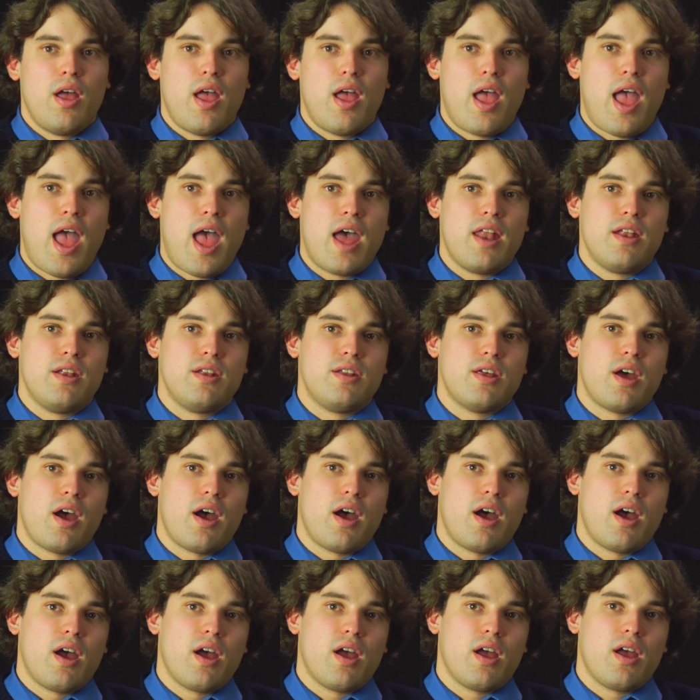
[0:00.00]
And
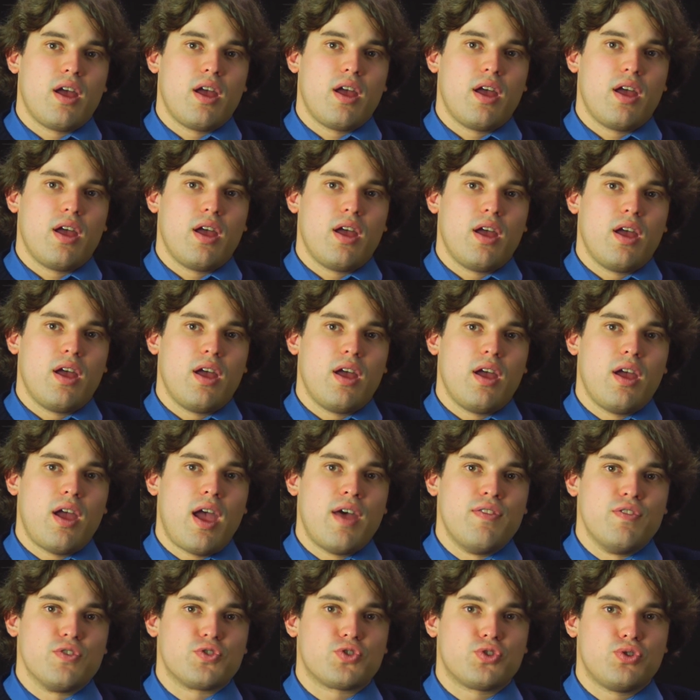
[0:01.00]

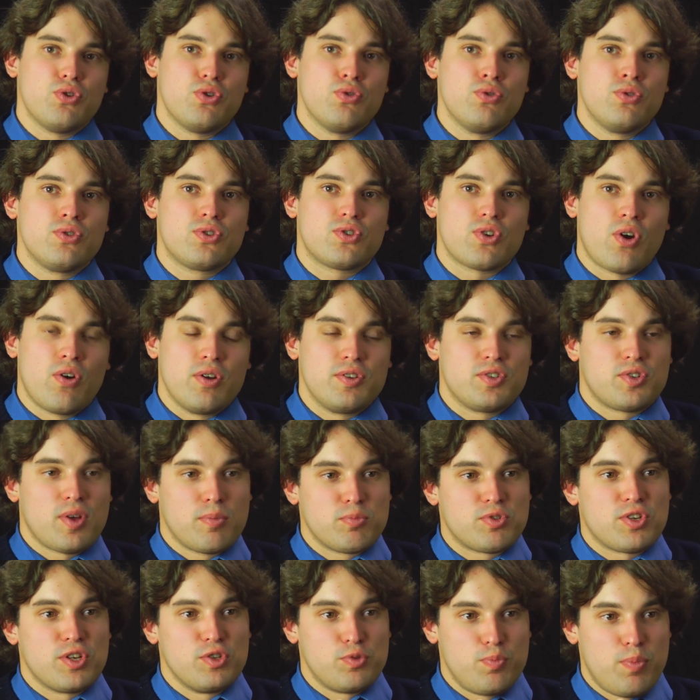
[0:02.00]
the students are in
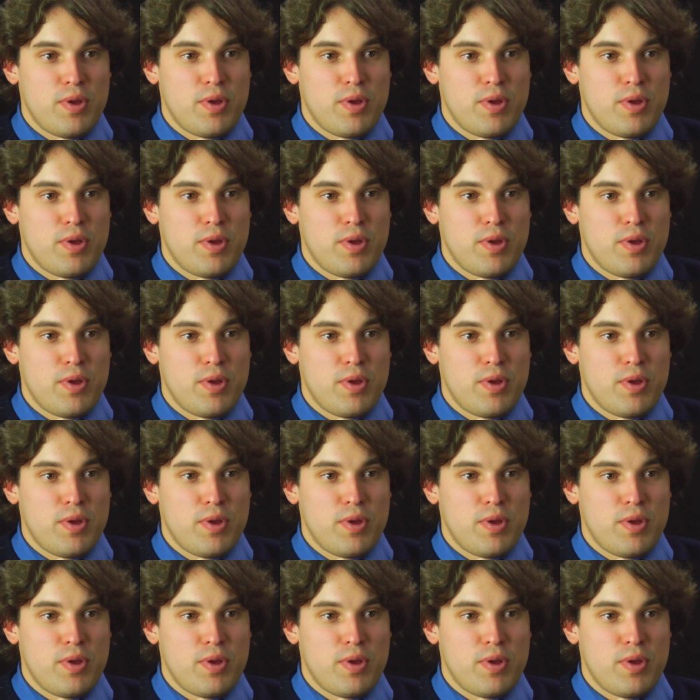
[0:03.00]
some sense